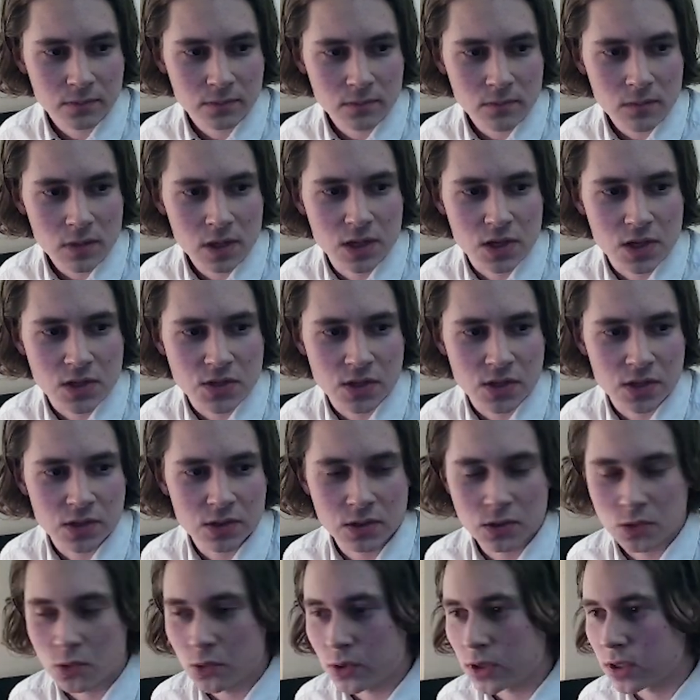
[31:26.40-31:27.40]
yeah, I
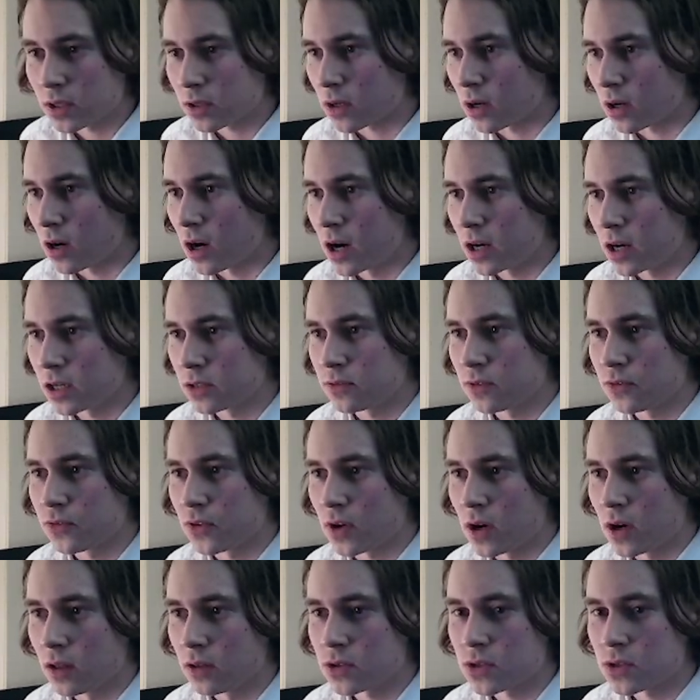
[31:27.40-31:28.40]
started cooking hard with
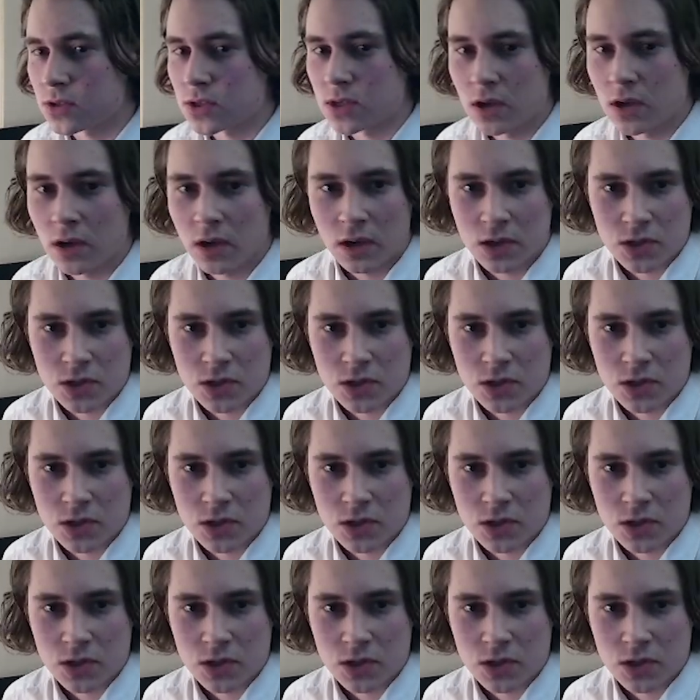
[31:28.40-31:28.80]
colors.